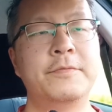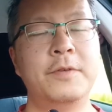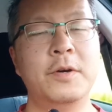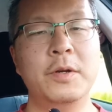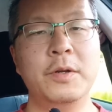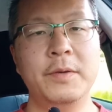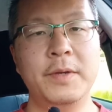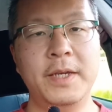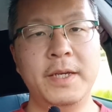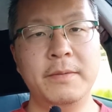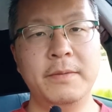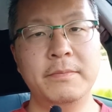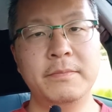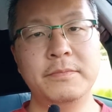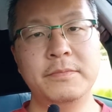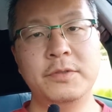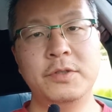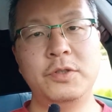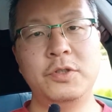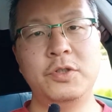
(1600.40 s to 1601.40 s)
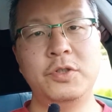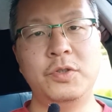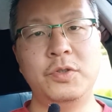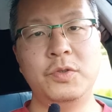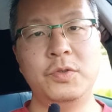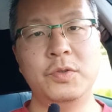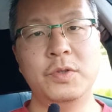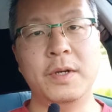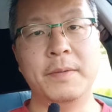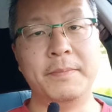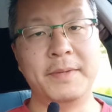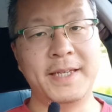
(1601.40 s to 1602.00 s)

follow him to a